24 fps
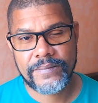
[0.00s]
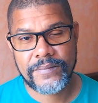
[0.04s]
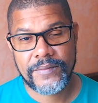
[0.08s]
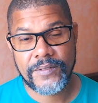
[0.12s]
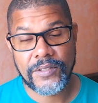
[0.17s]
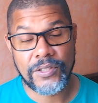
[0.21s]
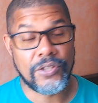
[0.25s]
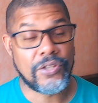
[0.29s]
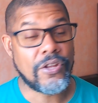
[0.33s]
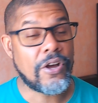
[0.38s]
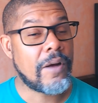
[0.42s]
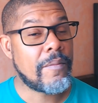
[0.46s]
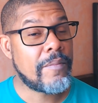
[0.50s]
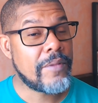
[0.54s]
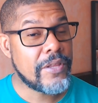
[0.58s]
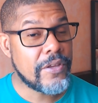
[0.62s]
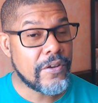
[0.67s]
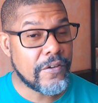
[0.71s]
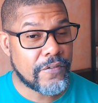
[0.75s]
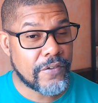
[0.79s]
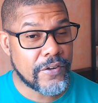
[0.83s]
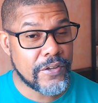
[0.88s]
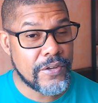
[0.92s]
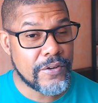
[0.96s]
W
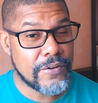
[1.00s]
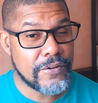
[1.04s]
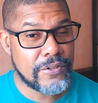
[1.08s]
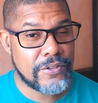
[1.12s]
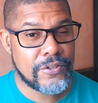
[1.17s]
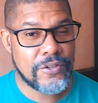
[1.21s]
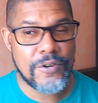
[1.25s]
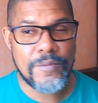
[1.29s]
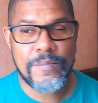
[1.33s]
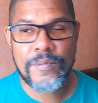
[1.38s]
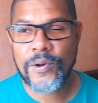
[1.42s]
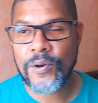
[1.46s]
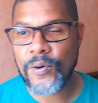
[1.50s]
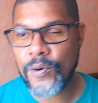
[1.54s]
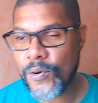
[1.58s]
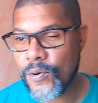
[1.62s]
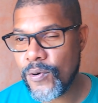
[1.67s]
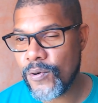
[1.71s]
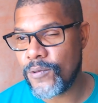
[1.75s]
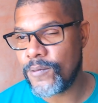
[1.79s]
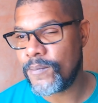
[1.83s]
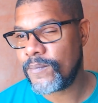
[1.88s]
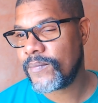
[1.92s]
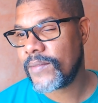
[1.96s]
for YouTube?
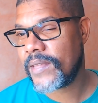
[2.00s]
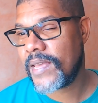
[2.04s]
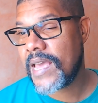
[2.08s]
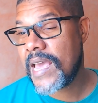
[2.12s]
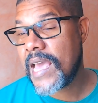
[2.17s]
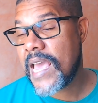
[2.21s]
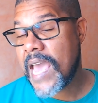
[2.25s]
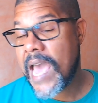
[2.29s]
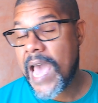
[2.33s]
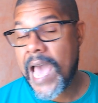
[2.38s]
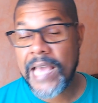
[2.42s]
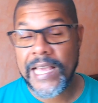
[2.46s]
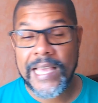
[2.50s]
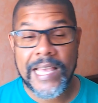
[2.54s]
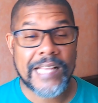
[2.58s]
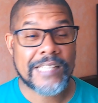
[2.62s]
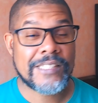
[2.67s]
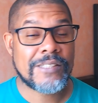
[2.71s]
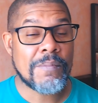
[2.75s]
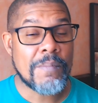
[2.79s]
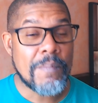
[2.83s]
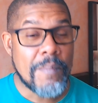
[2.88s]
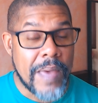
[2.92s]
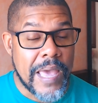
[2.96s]
Cool. I
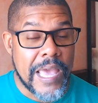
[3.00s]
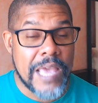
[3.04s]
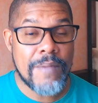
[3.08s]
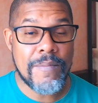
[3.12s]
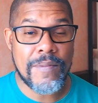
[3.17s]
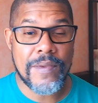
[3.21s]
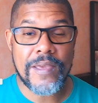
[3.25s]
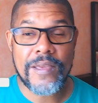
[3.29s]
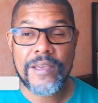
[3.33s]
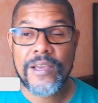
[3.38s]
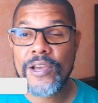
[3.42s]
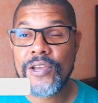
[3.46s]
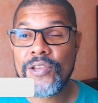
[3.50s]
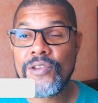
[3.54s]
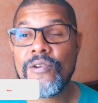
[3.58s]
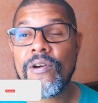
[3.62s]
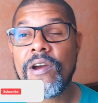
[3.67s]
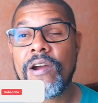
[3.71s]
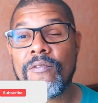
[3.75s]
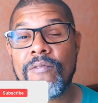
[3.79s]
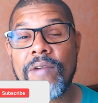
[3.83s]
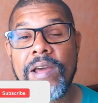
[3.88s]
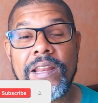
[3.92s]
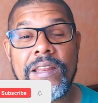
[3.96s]
guess maybe you
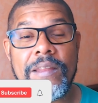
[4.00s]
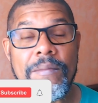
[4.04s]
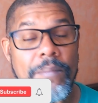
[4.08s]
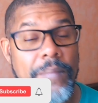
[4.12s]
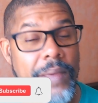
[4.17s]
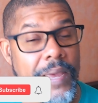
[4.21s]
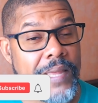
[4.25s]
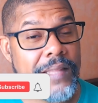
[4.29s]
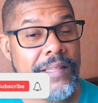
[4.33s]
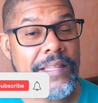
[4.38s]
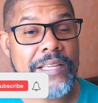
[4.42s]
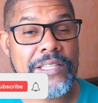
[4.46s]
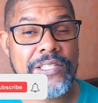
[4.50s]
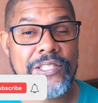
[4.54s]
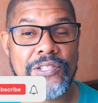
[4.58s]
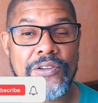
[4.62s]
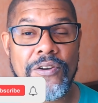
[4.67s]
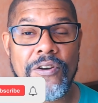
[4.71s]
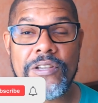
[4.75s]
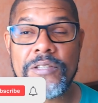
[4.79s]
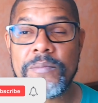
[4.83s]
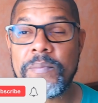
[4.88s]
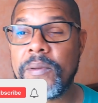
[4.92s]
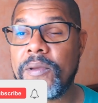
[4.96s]
already made that
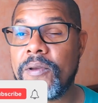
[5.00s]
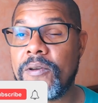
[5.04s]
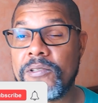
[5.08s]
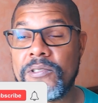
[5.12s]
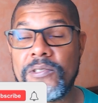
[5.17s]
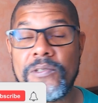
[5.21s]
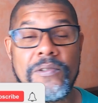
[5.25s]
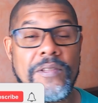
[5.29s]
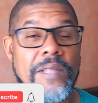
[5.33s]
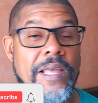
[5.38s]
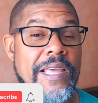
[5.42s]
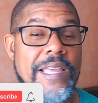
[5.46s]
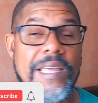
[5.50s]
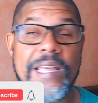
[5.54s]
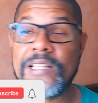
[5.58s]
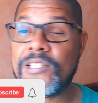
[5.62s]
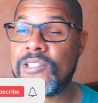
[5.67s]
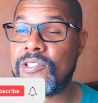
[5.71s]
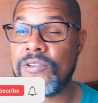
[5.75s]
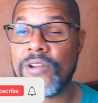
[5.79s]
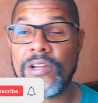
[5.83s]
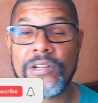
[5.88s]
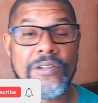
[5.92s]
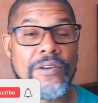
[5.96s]
choice because you think it's
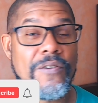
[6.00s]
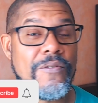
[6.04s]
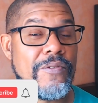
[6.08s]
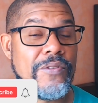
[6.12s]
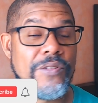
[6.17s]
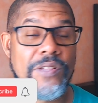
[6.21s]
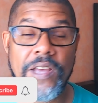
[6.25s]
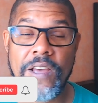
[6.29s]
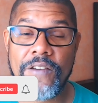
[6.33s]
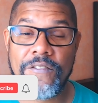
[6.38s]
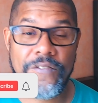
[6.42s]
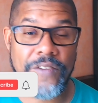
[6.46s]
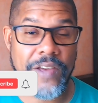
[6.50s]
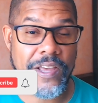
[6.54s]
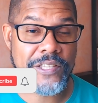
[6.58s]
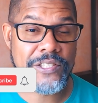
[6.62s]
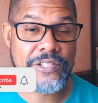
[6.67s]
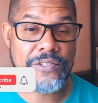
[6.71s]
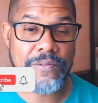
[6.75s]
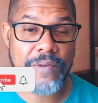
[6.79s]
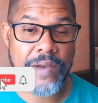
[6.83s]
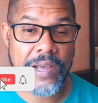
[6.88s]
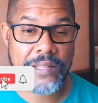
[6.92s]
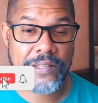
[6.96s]
not going to affect
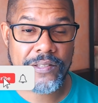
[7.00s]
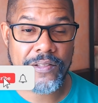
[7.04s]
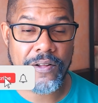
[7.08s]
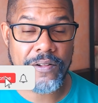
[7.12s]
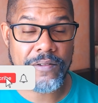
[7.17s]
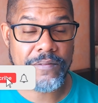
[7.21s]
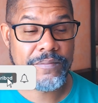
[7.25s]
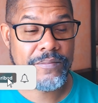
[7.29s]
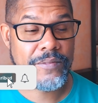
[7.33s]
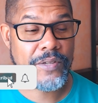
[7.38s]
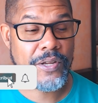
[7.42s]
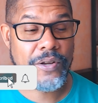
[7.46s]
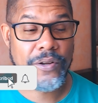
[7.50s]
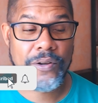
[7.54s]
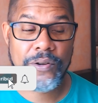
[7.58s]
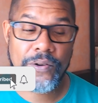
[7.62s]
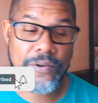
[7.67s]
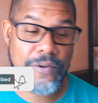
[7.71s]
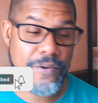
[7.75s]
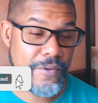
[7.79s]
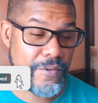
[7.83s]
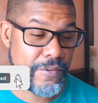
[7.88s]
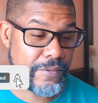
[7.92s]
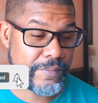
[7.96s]
you at all.
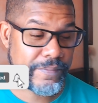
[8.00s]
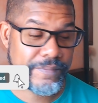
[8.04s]
Cool.